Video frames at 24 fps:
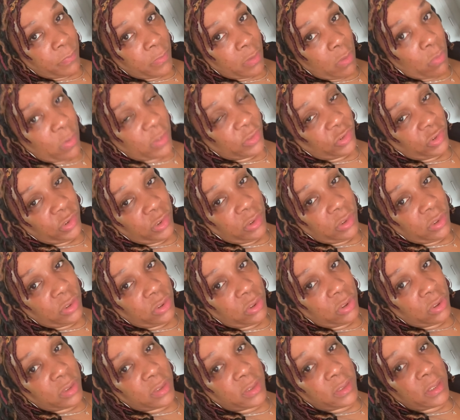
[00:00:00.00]
while she
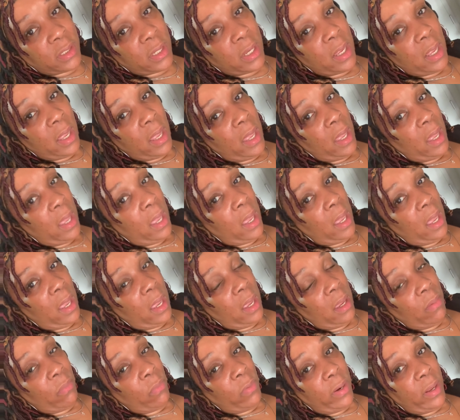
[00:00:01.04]
cooked,
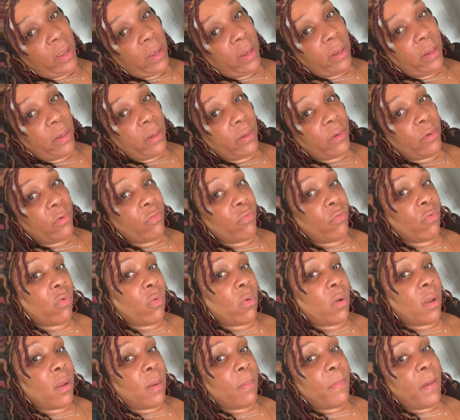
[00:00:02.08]
and when I
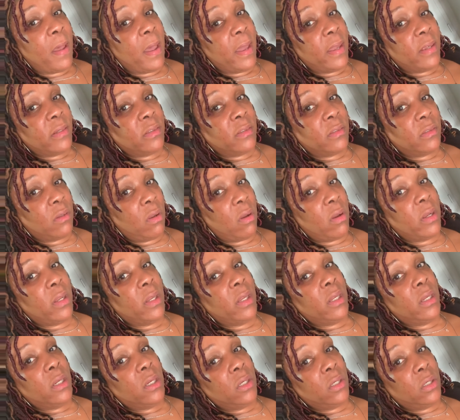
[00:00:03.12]
grew up, I
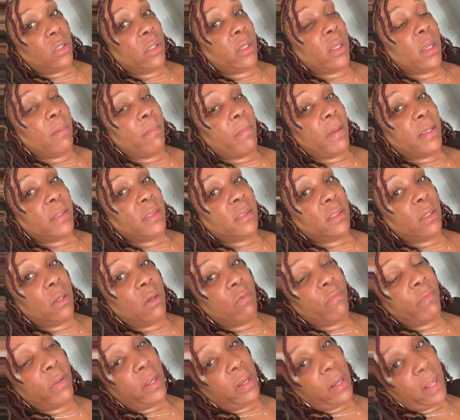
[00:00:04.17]
started cooking
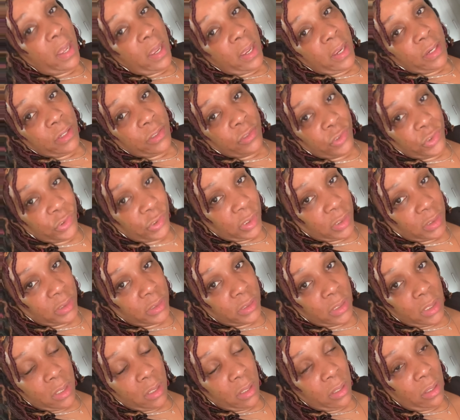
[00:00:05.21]
myself, and I just
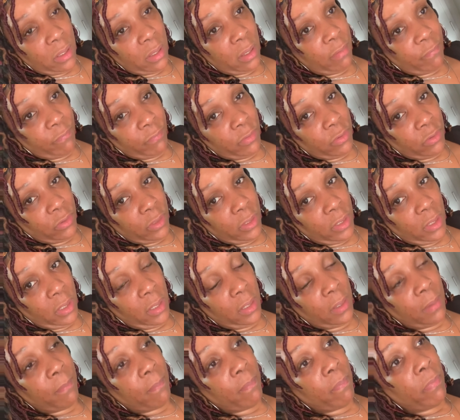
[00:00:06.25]
love cooking.
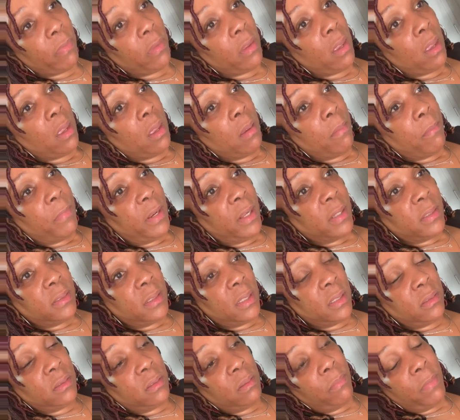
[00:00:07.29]
But I
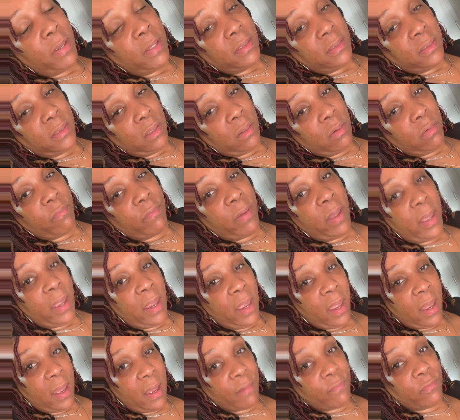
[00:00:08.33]
said to myself, I
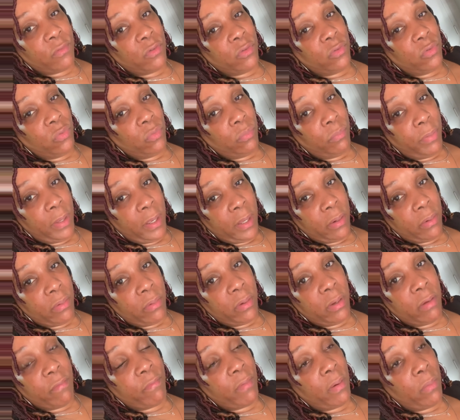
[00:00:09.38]
have to do better
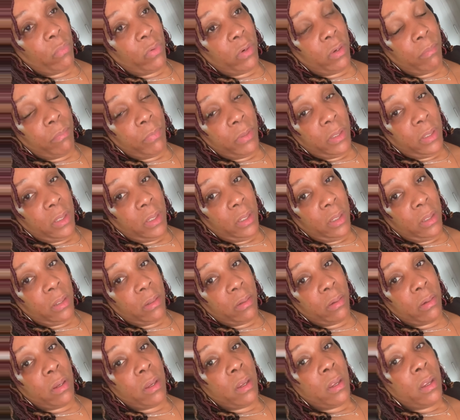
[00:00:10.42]
if I want to be
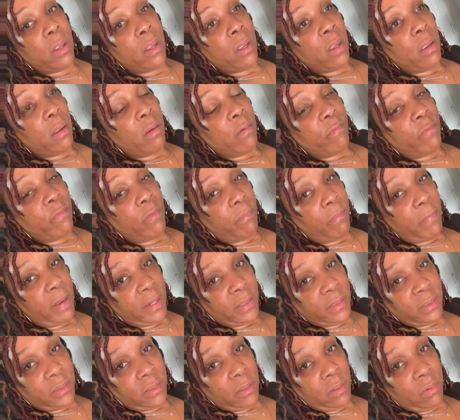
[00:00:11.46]
here for
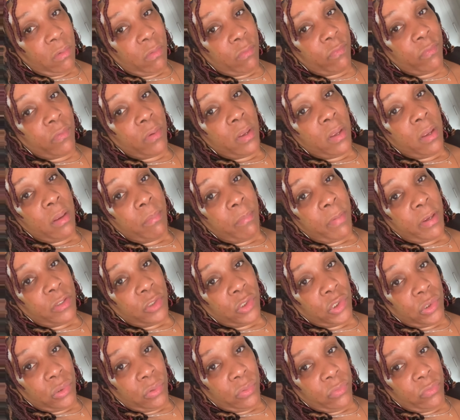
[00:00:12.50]
myself, my
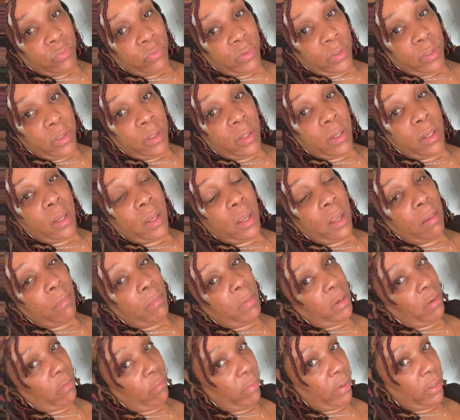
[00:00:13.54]
children, and my
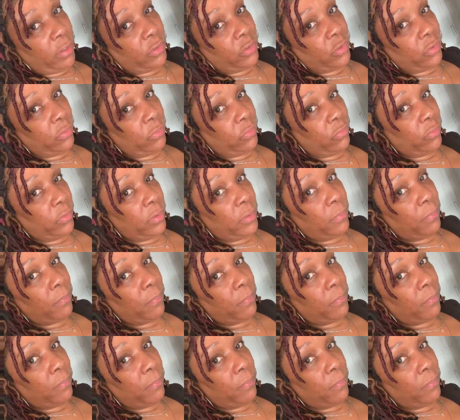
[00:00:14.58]
grandchildren.